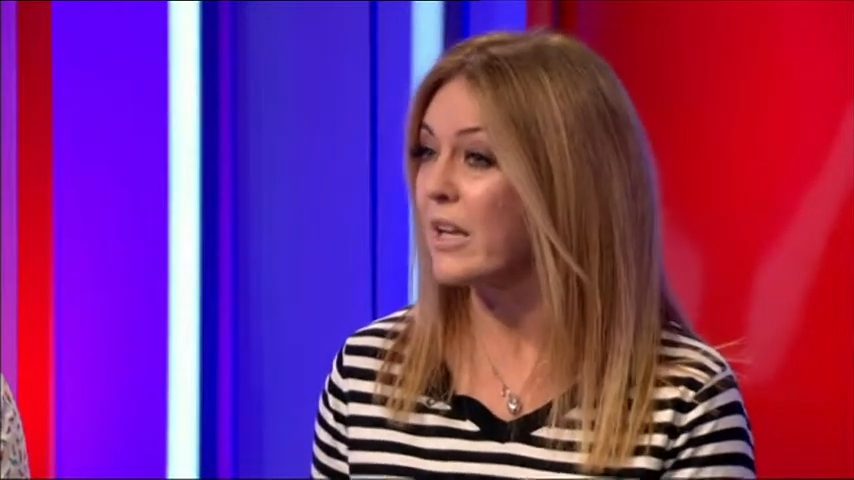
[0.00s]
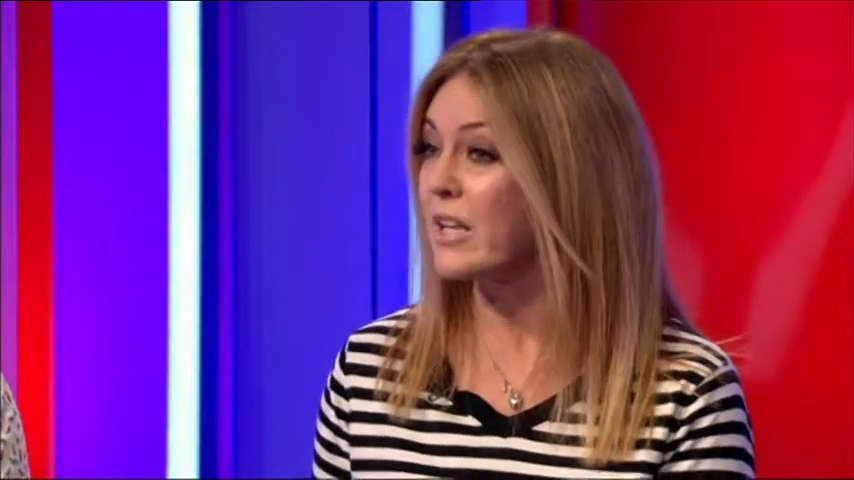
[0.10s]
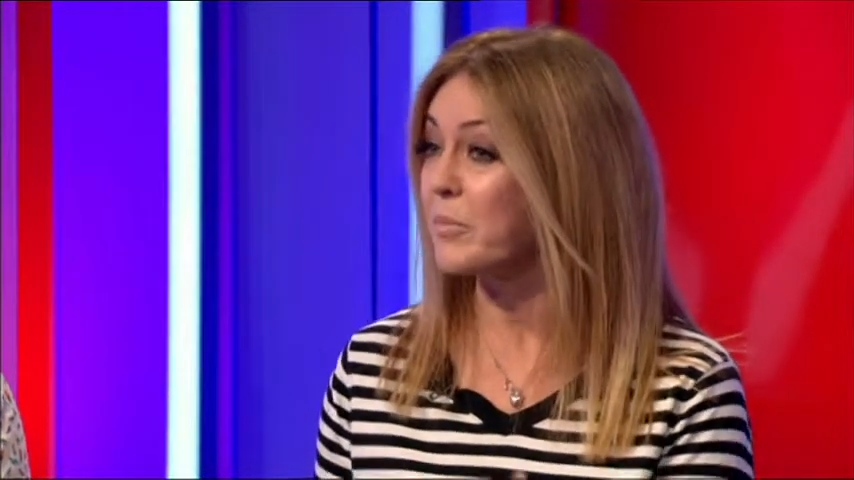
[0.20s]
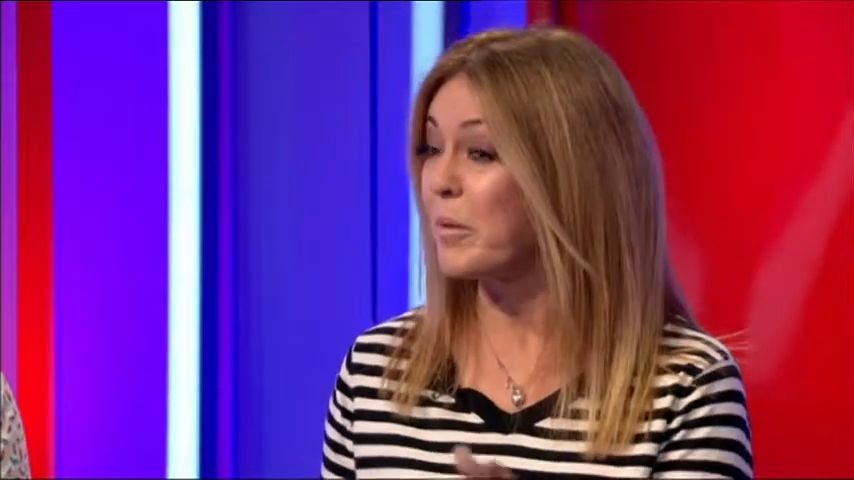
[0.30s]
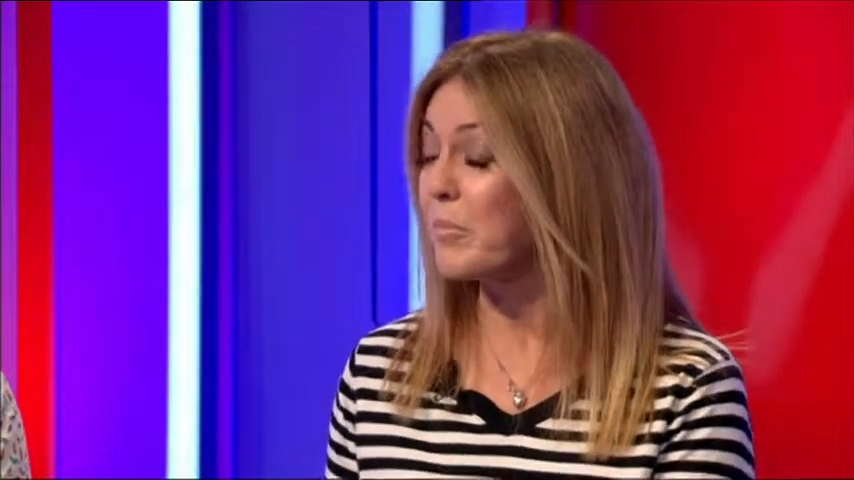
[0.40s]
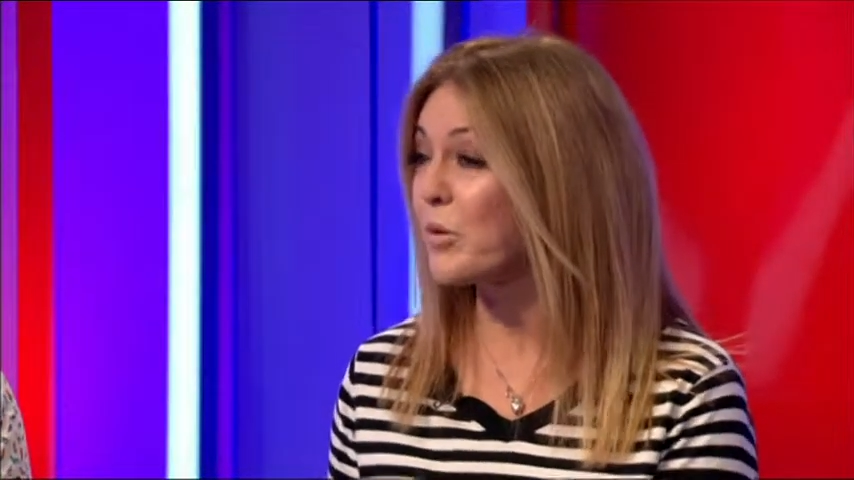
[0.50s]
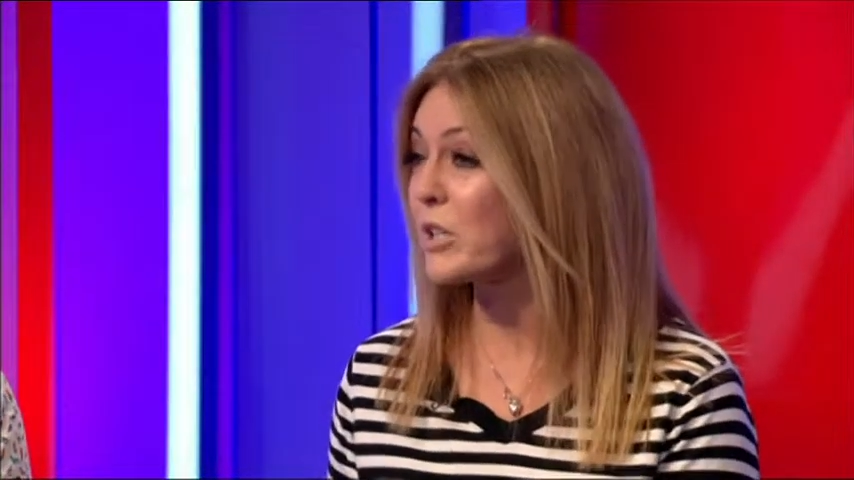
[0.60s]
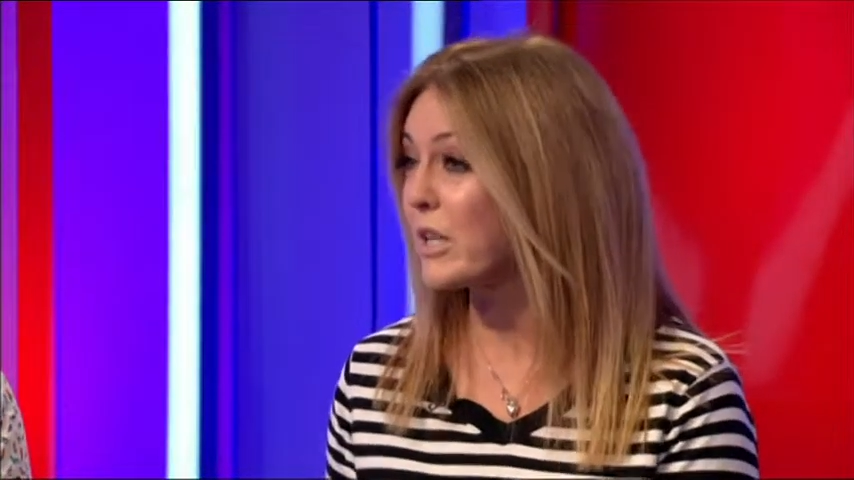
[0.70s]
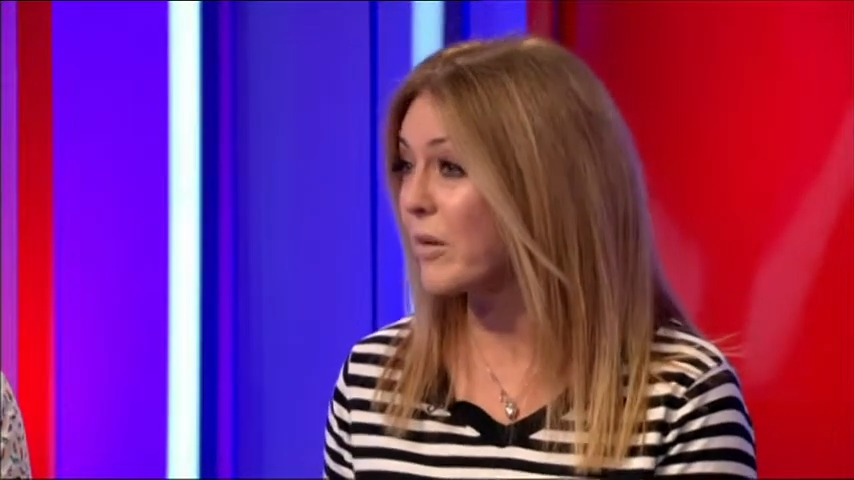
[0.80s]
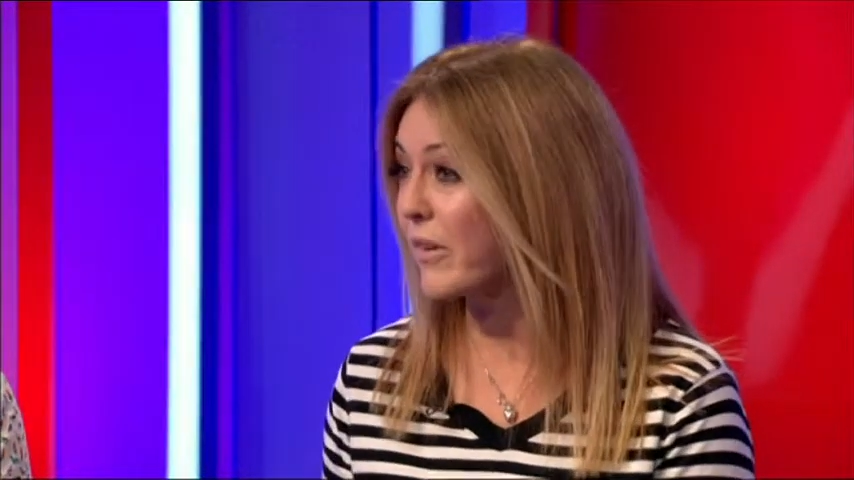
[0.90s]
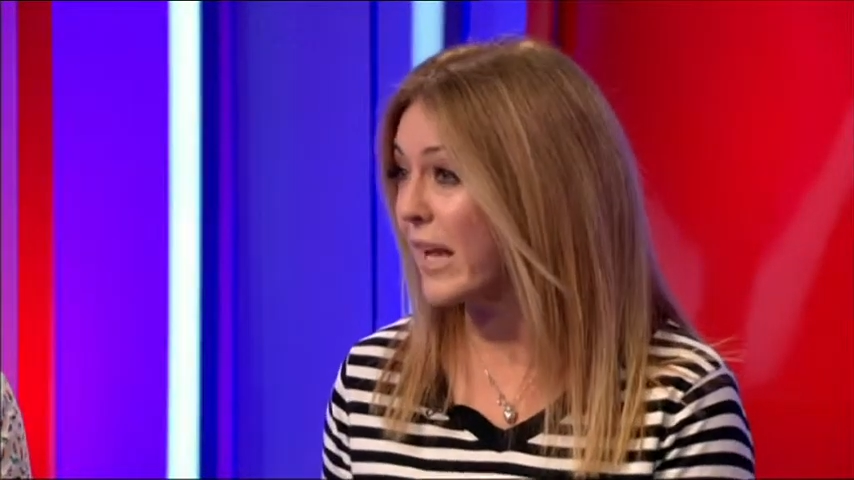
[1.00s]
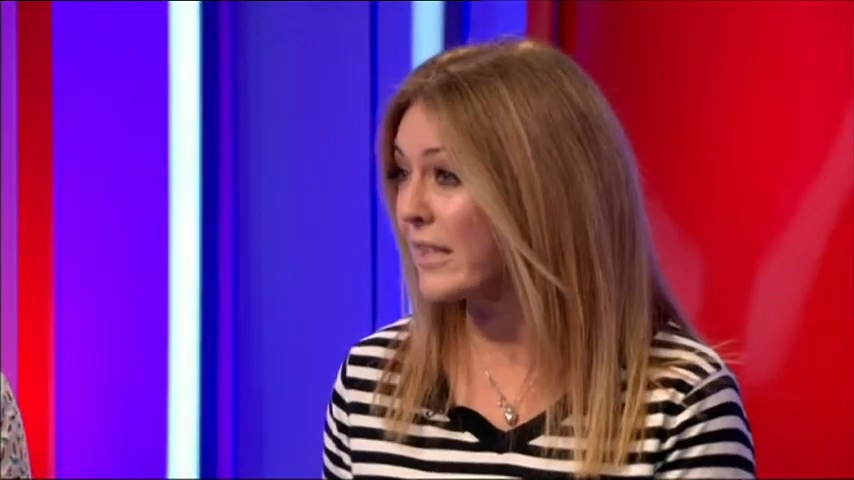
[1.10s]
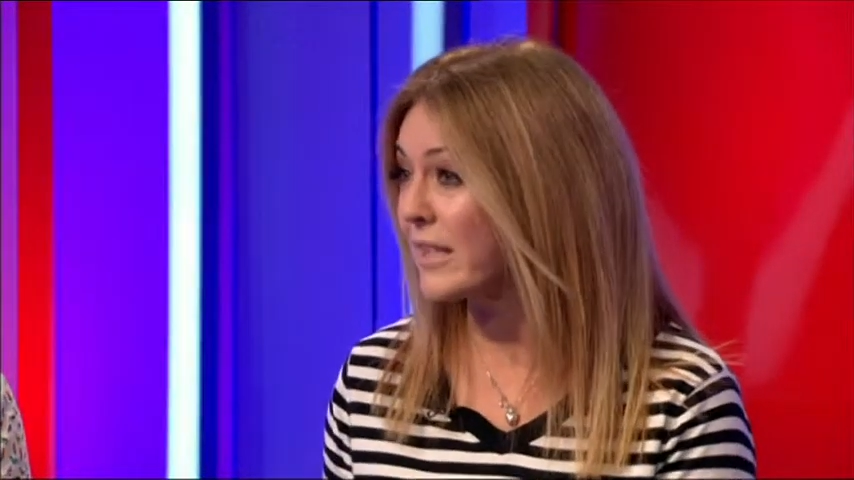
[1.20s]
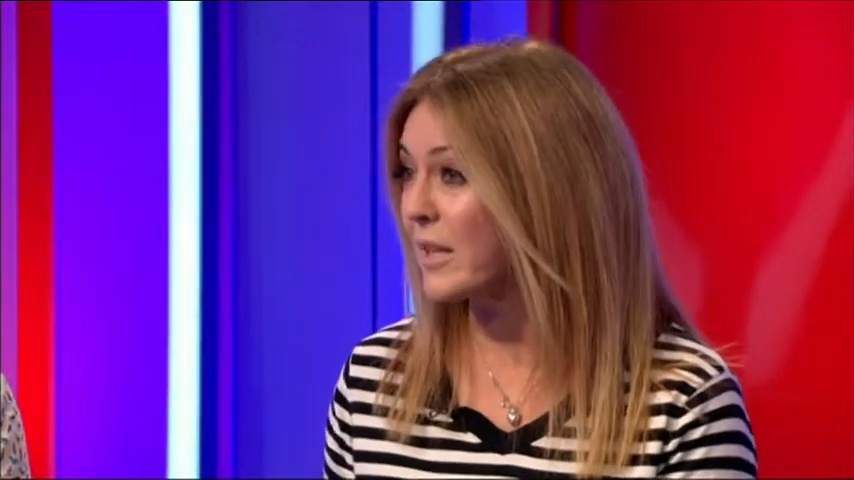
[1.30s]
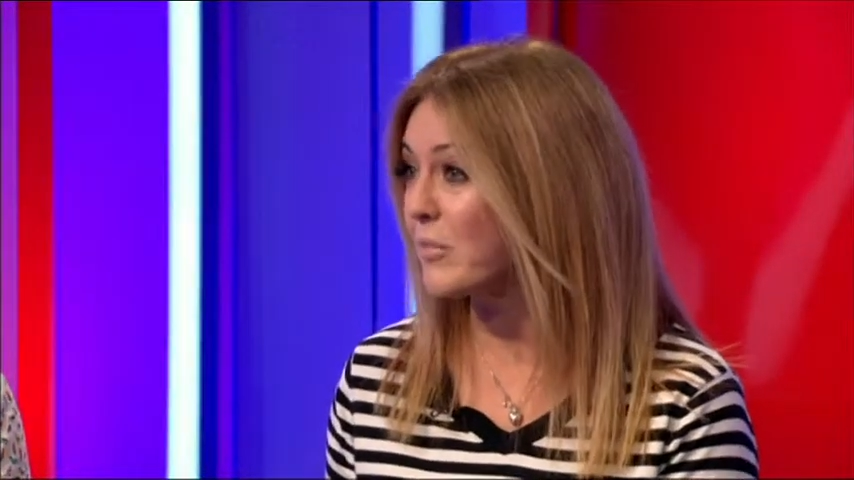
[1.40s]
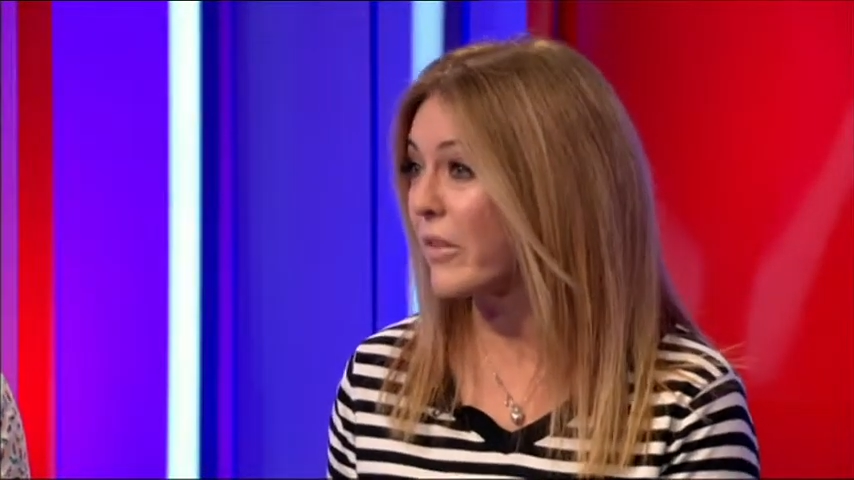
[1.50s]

It's been boarded up for 18